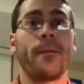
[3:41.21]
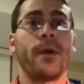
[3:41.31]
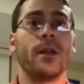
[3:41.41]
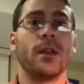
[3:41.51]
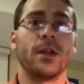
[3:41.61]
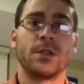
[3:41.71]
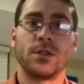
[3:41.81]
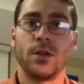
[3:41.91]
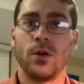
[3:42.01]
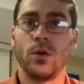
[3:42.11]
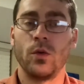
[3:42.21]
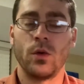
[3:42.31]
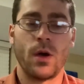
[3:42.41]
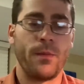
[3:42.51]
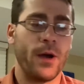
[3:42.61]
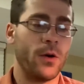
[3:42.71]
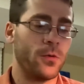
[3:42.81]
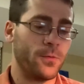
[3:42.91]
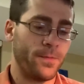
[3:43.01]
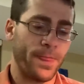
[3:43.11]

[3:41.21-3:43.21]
and less so about